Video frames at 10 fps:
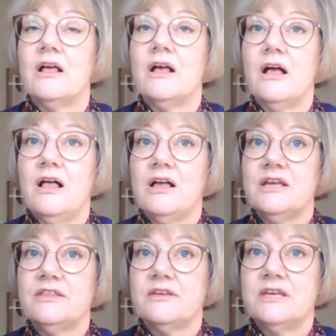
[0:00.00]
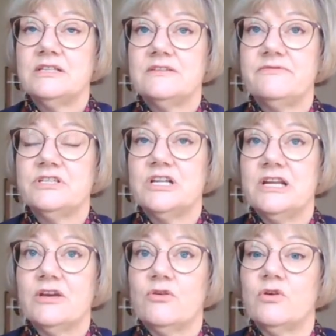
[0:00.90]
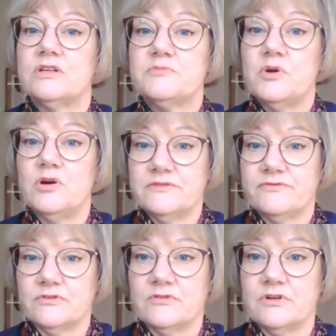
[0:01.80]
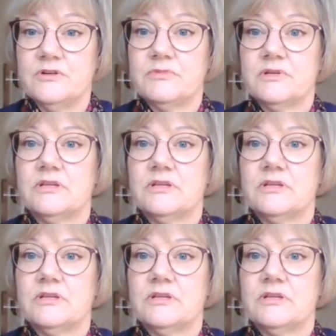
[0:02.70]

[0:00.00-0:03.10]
either individually or as part of a group,